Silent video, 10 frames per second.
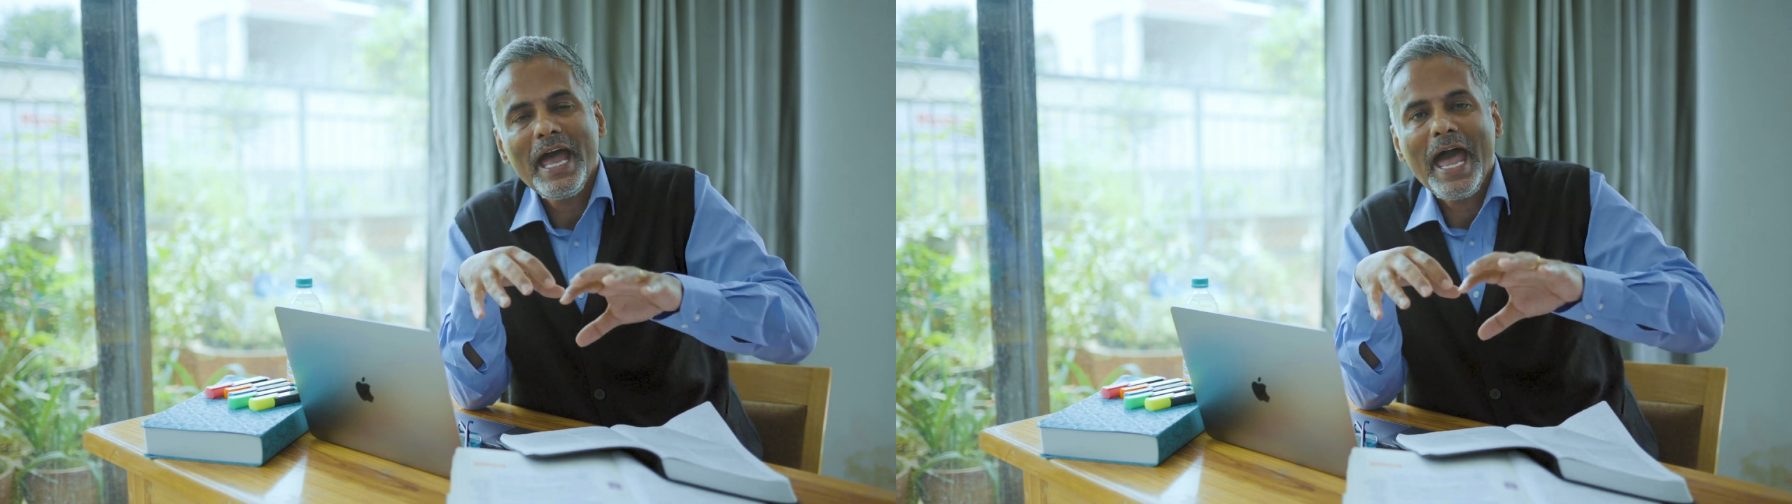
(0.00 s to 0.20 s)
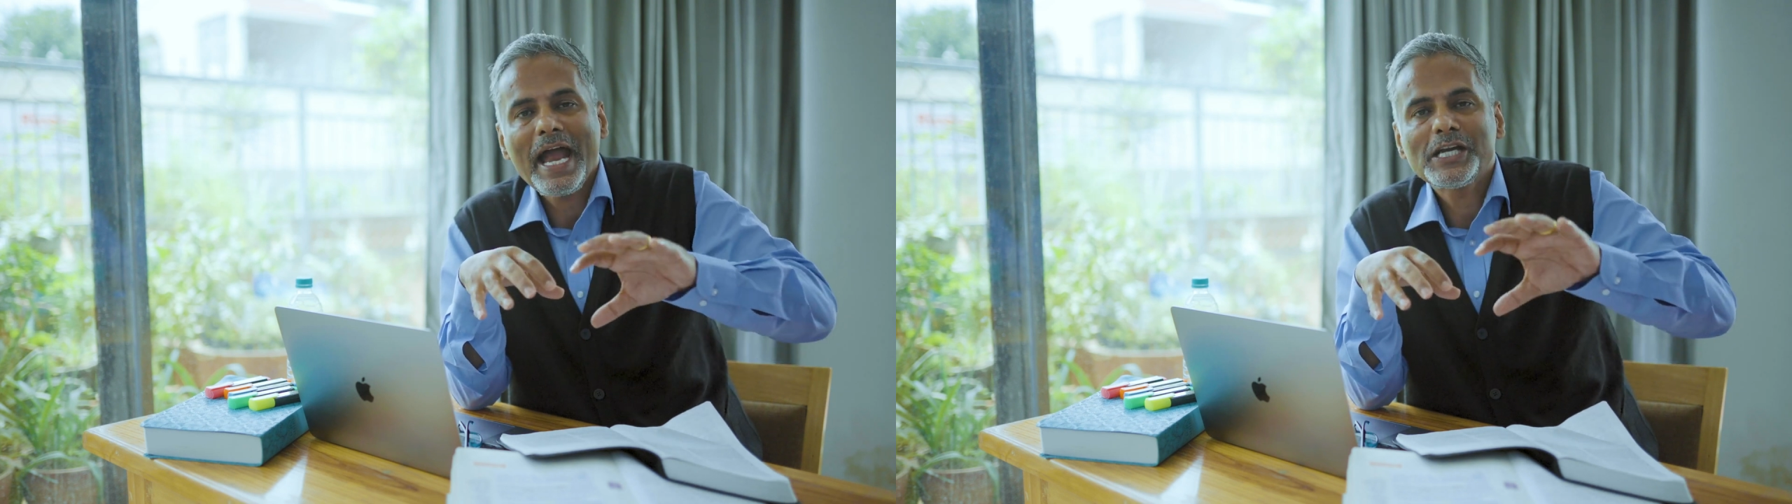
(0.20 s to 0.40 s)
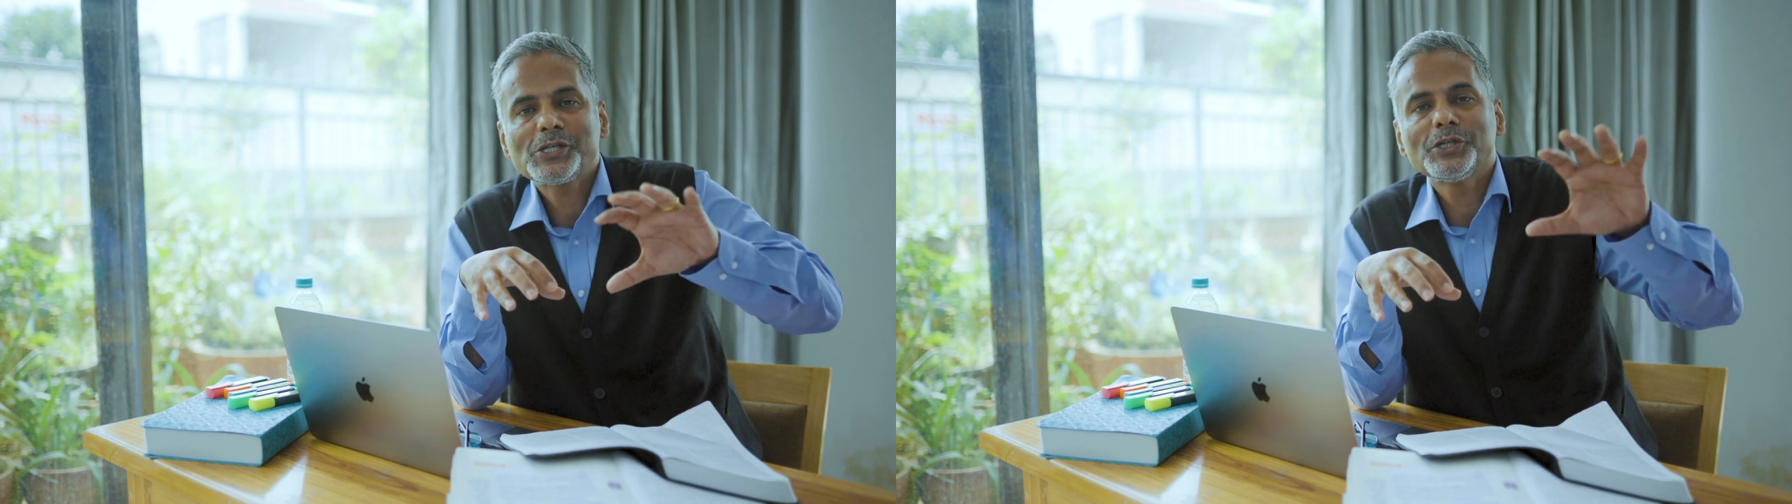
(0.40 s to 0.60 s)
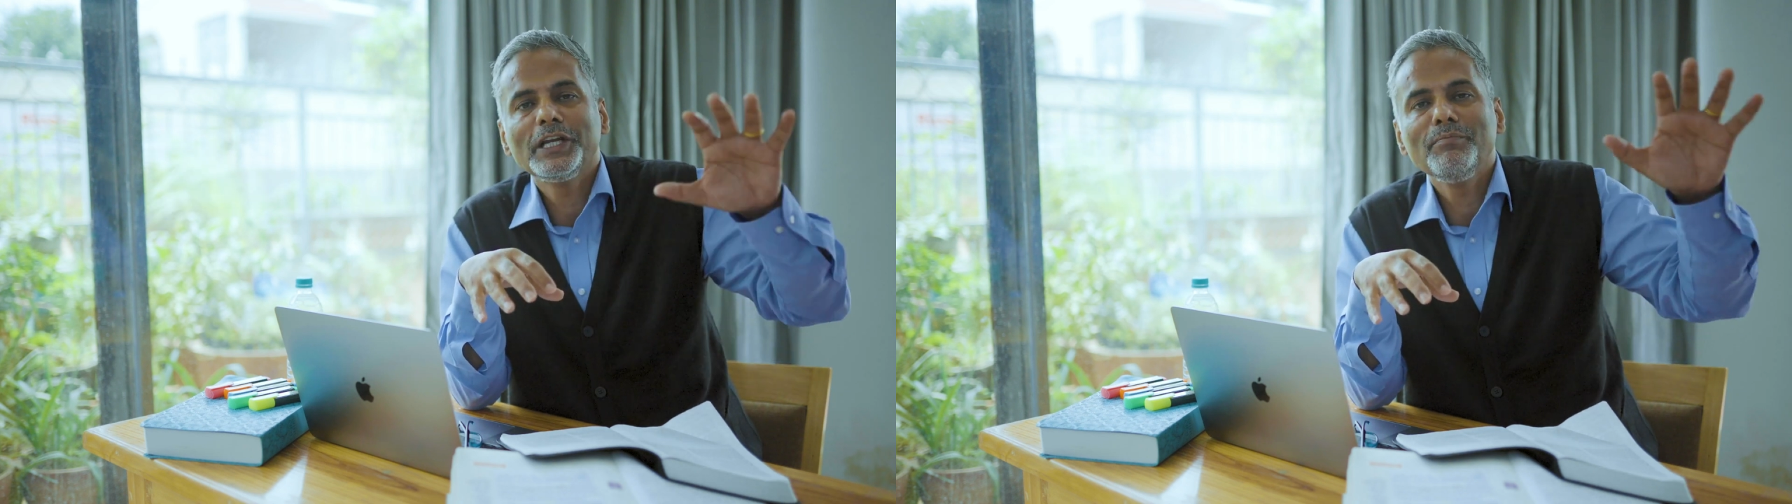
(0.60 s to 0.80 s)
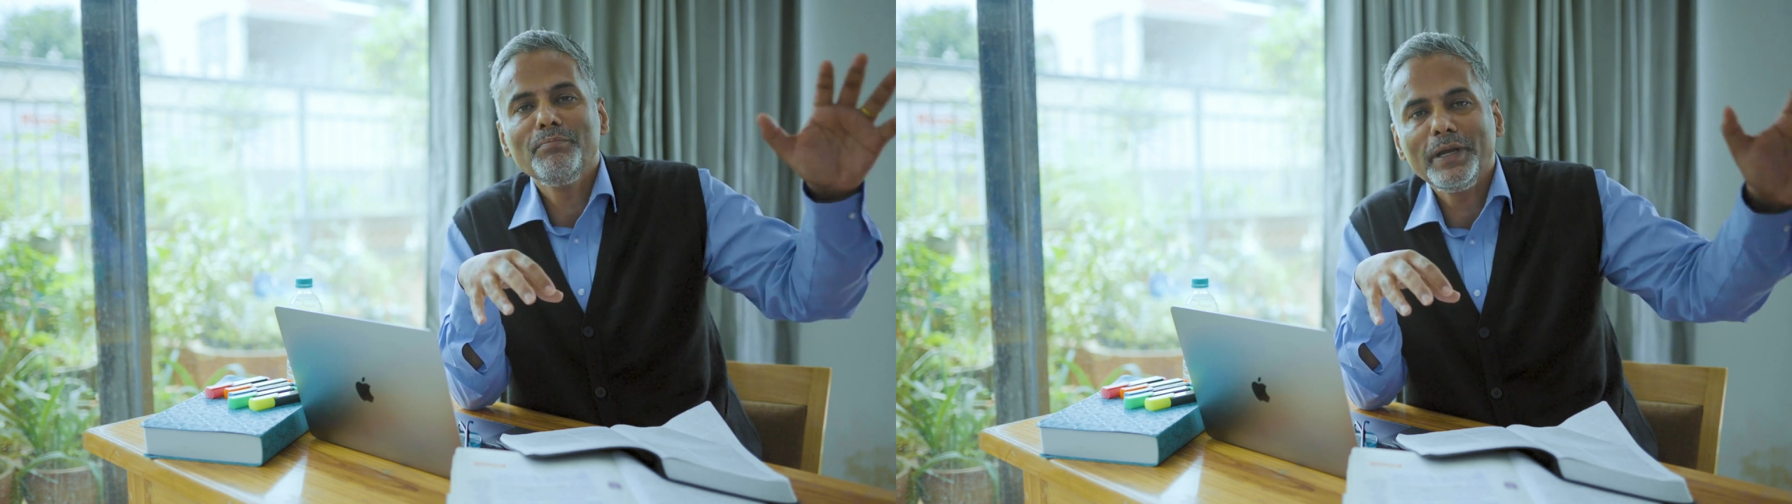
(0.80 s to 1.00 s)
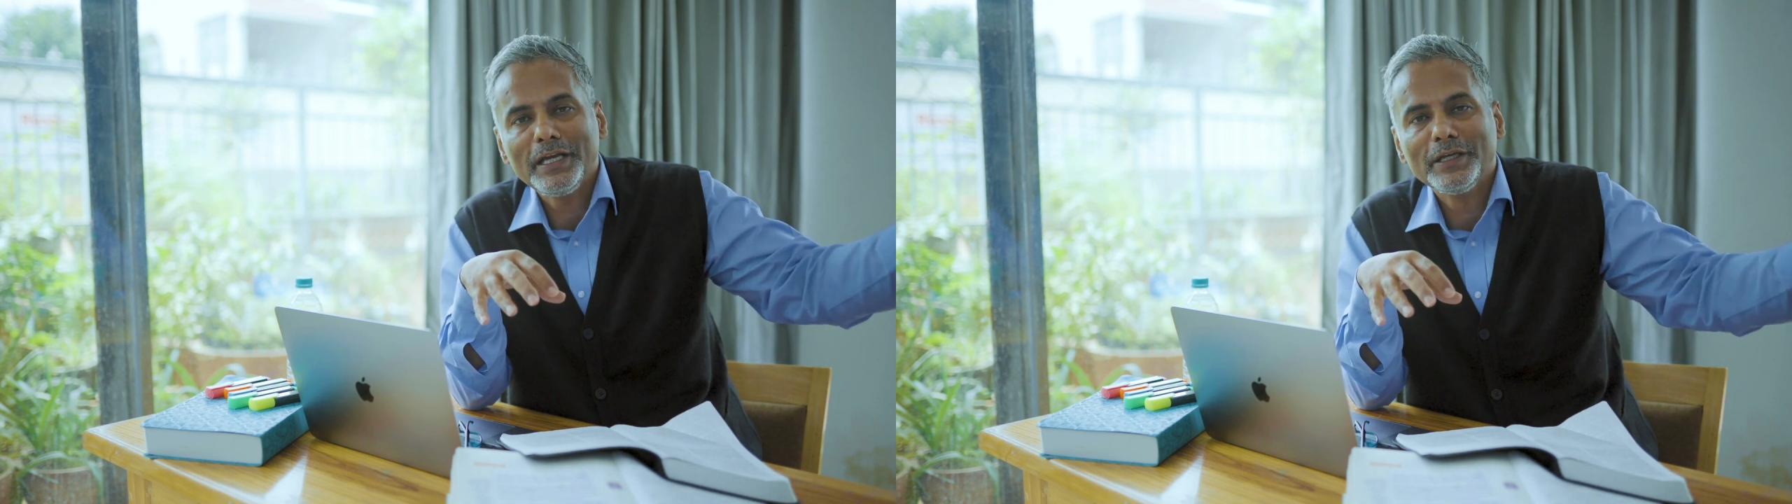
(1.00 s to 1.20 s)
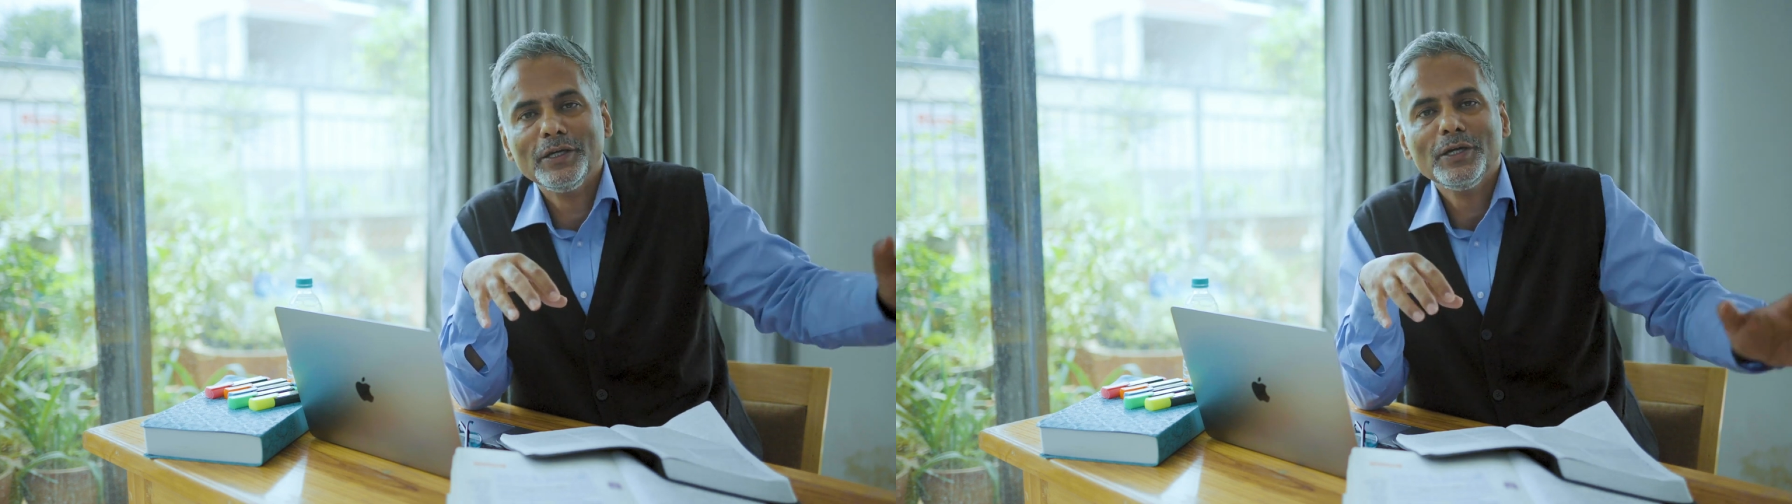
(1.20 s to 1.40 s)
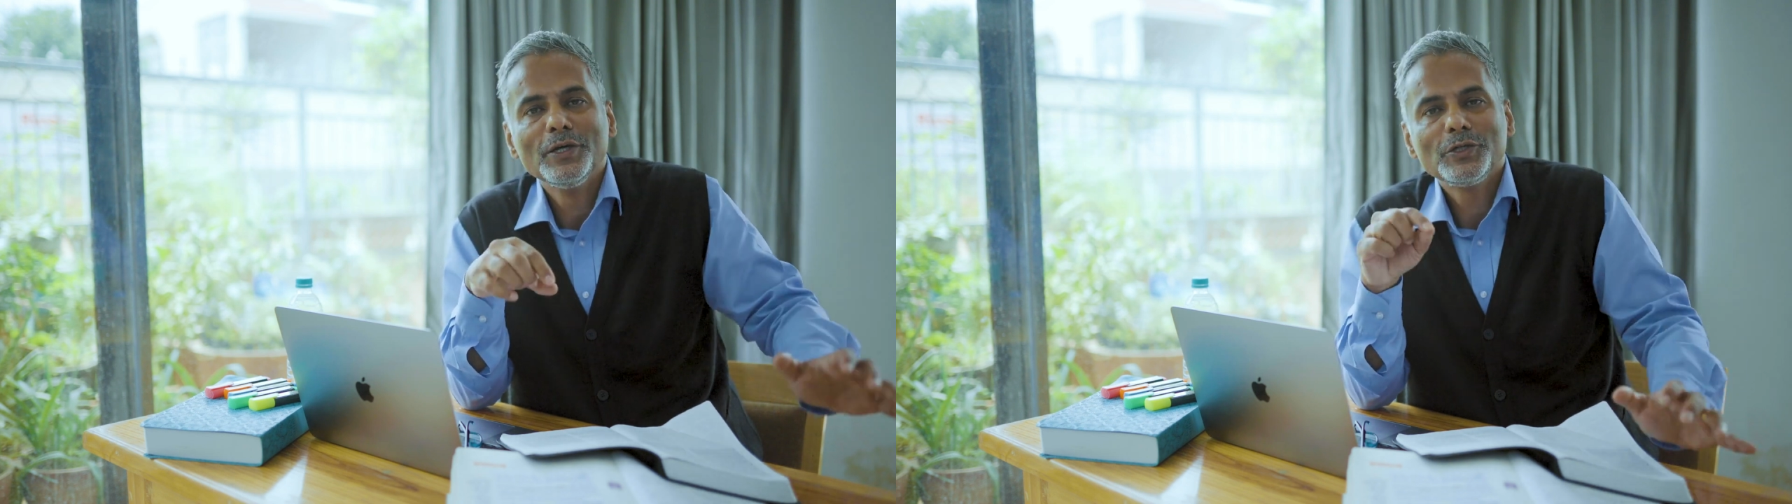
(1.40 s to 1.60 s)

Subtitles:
actually mean